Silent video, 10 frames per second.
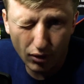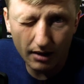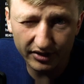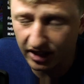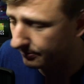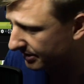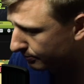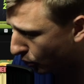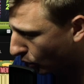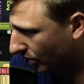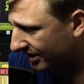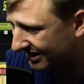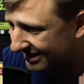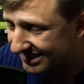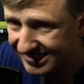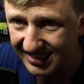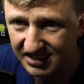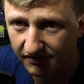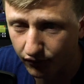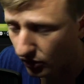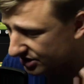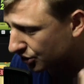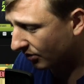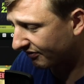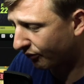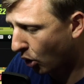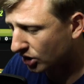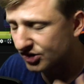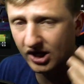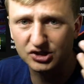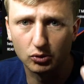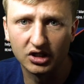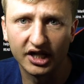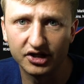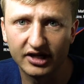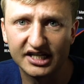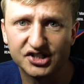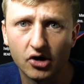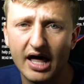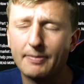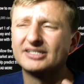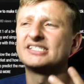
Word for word: probably going to be more consistent for us going forward, so I just want to let you guys know that.